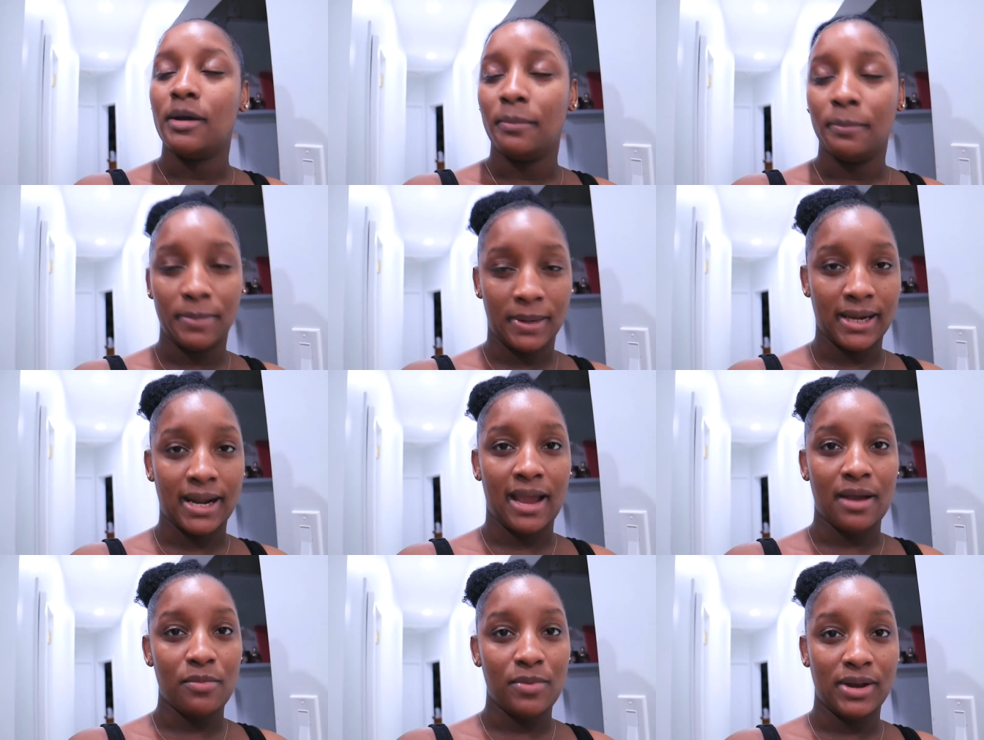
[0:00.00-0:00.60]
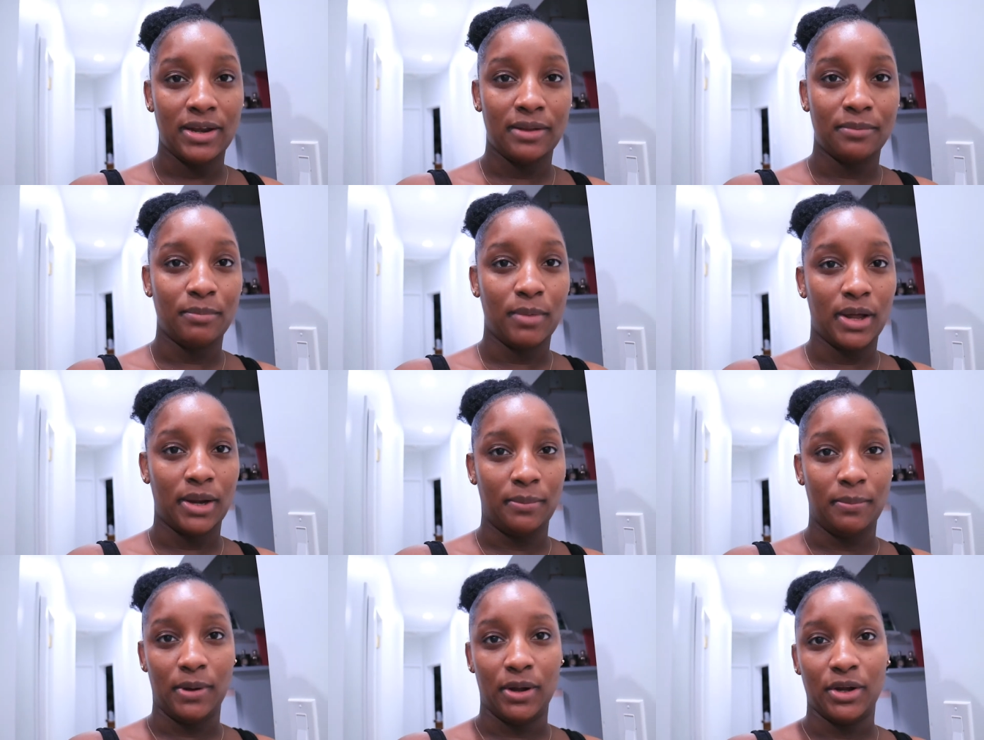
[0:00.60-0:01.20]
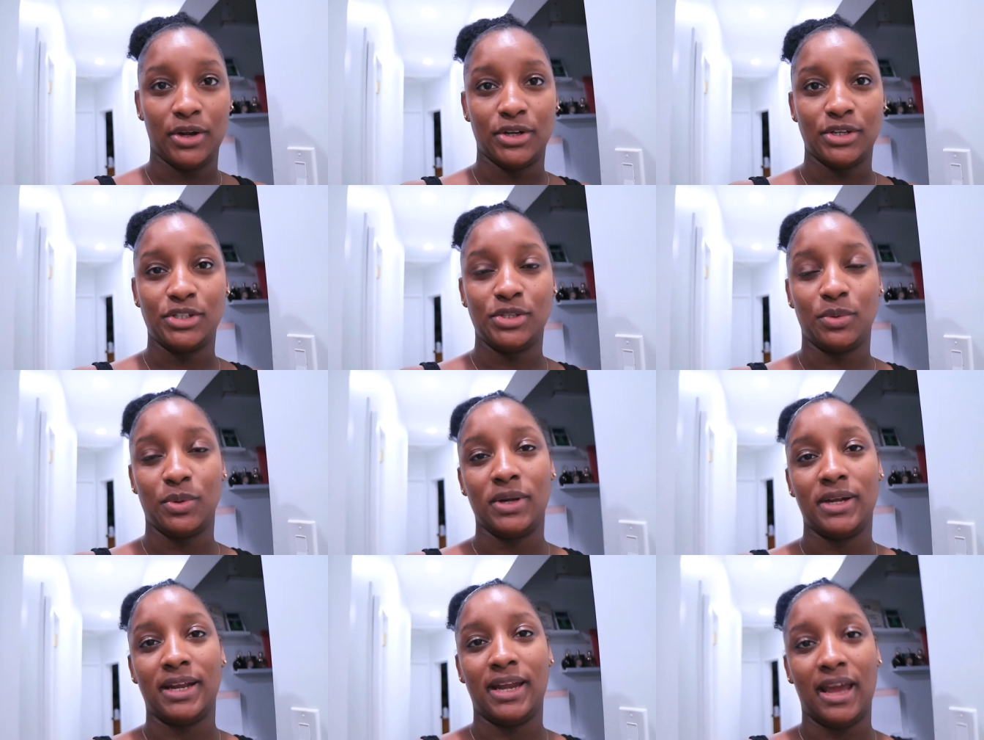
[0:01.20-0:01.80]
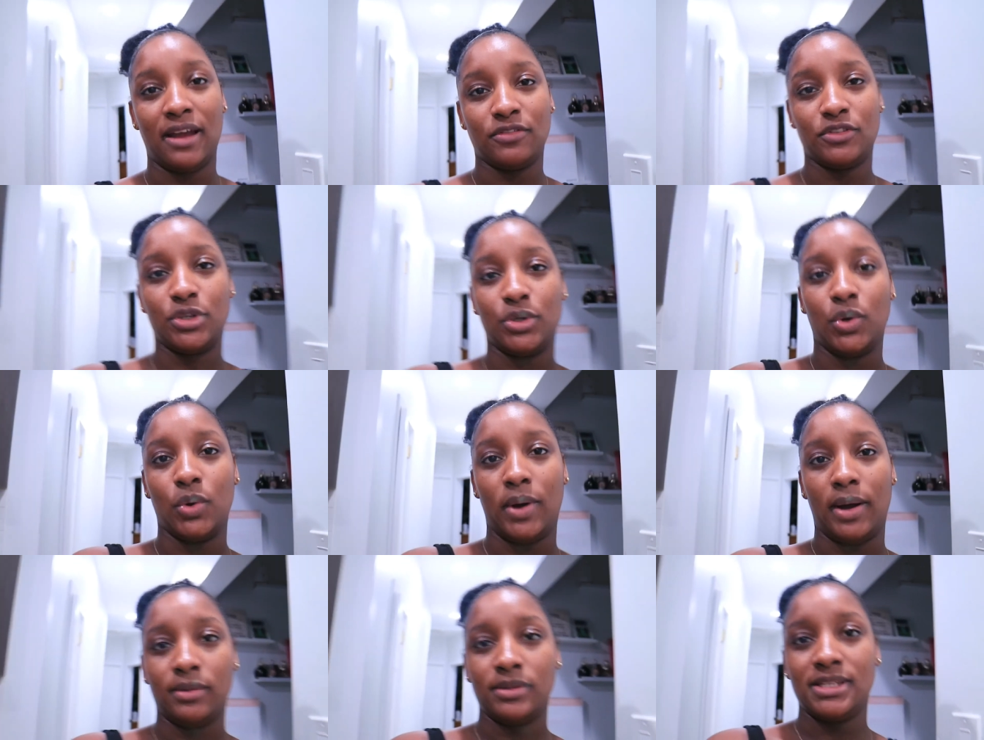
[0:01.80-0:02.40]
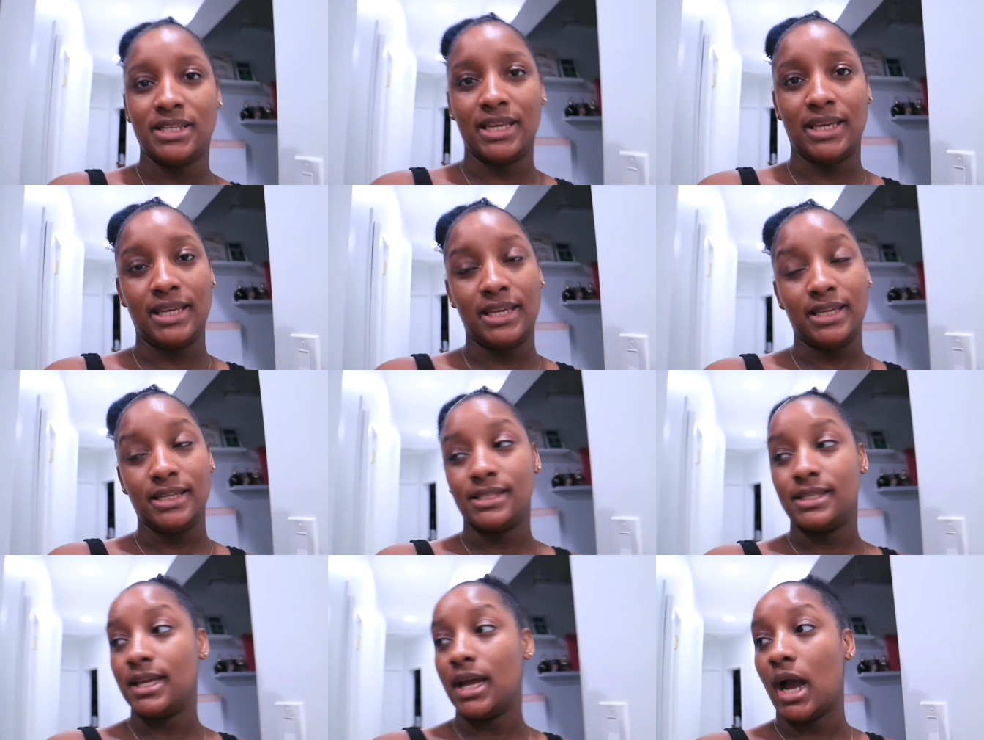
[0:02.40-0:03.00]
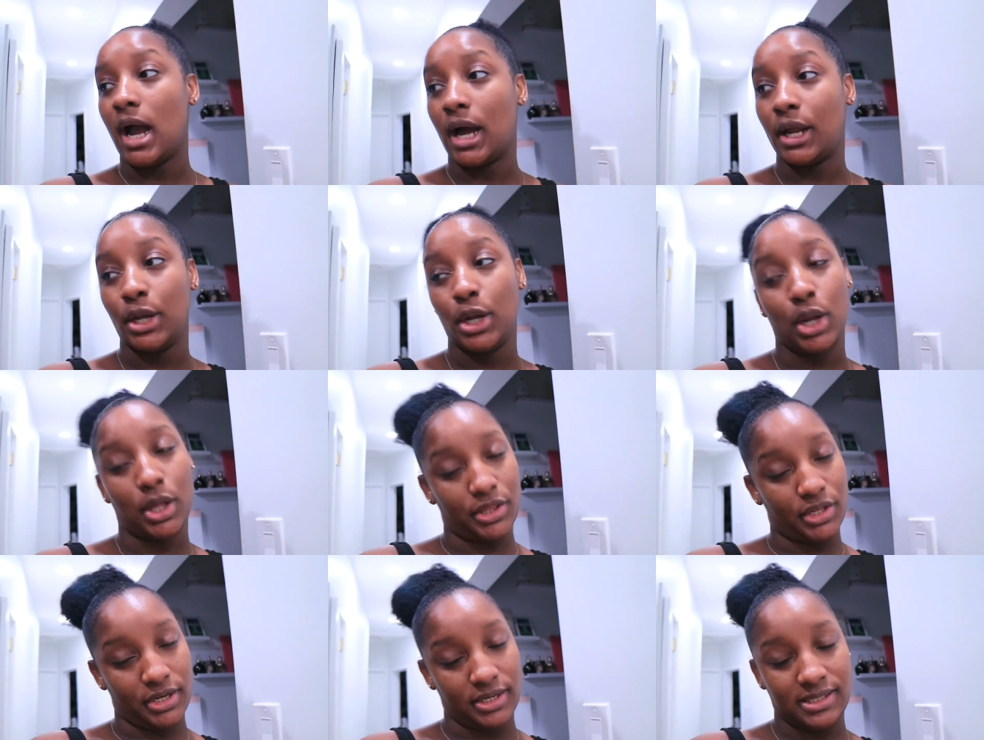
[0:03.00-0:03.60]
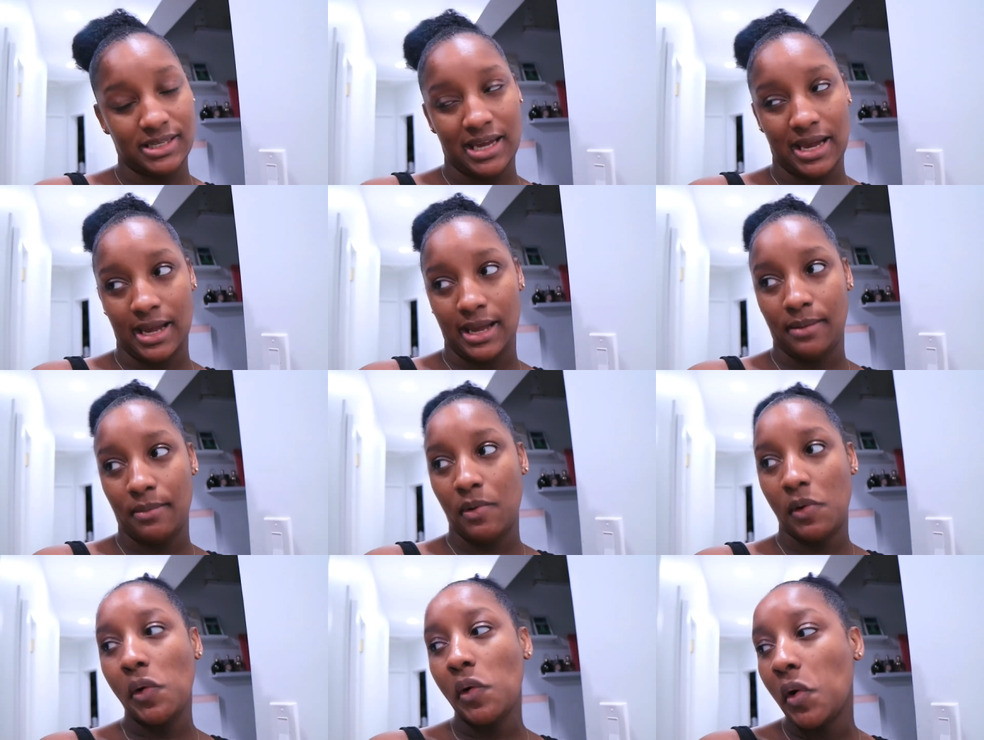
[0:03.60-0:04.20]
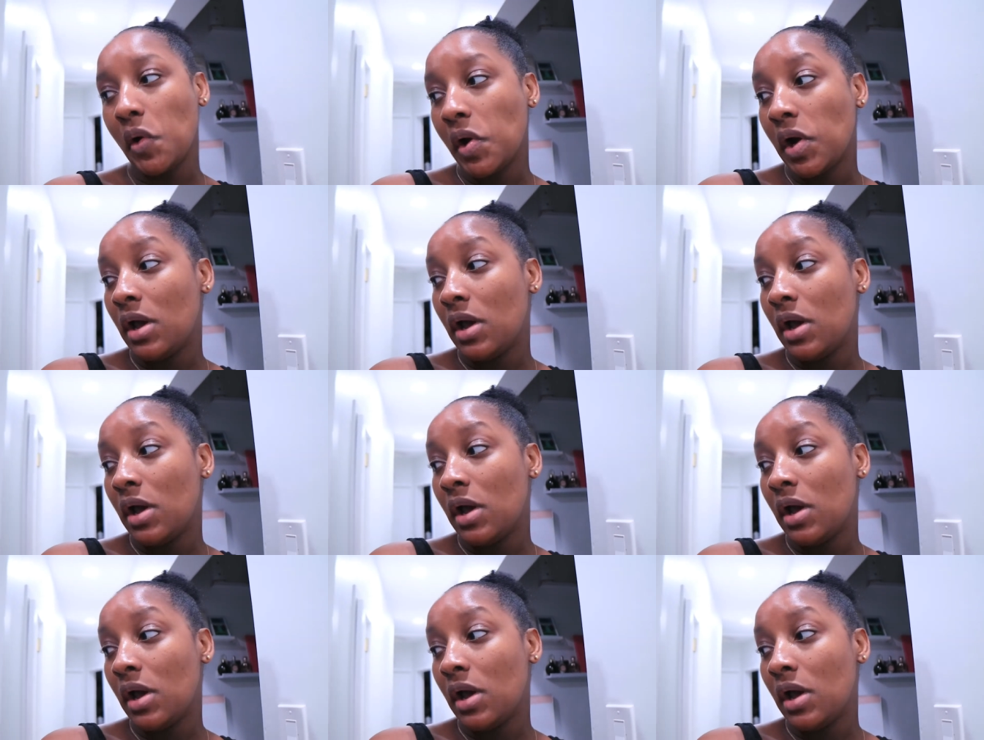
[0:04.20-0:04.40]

but I went and bought a burger, so we're gonna have to go out to eat another time.